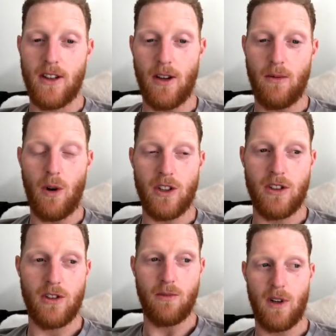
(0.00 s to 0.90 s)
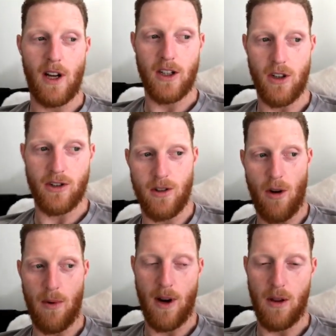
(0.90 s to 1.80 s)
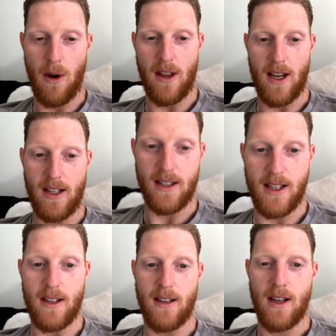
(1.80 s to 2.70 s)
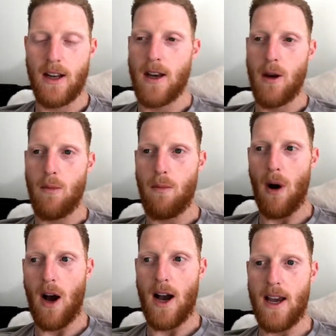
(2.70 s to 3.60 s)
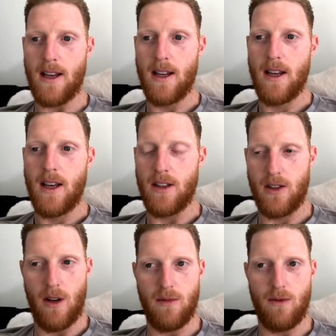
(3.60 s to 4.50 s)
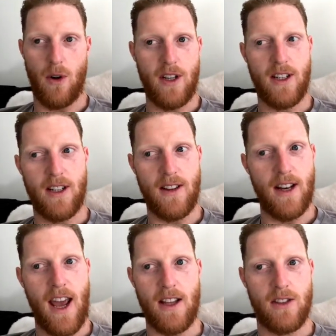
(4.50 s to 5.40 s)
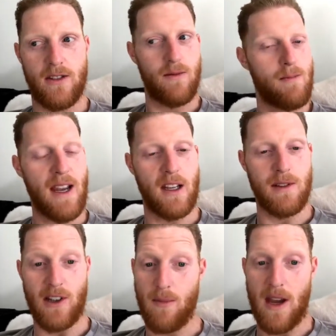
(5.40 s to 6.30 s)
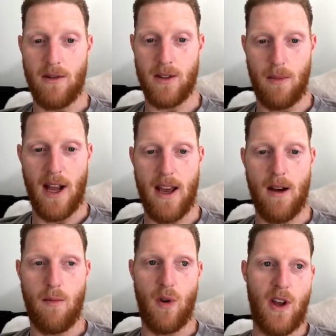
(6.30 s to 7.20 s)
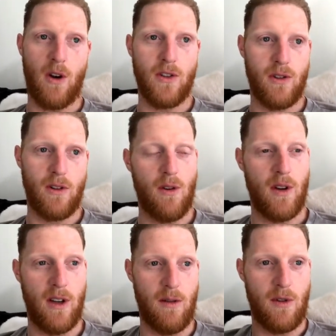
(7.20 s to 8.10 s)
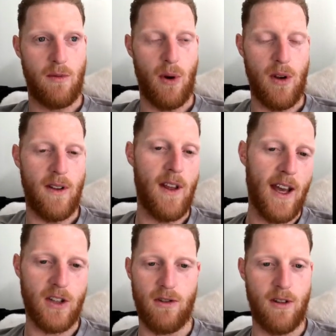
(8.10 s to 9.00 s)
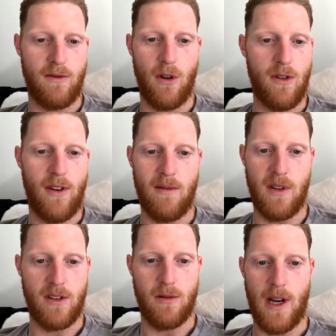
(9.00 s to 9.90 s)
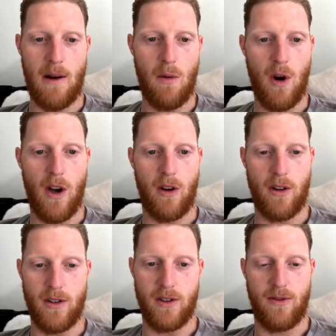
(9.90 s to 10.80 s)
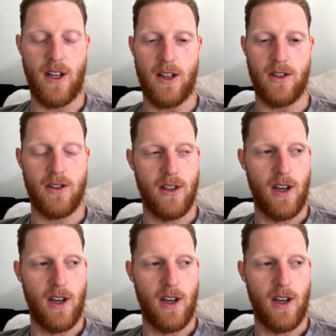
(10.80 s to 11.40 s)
You know, watching someone like Joss operate the way that he did, in terms of what he did in the nets and making himself better as a player, but then also going in and putting in the extra 45 minutes to an hour work on his fitness.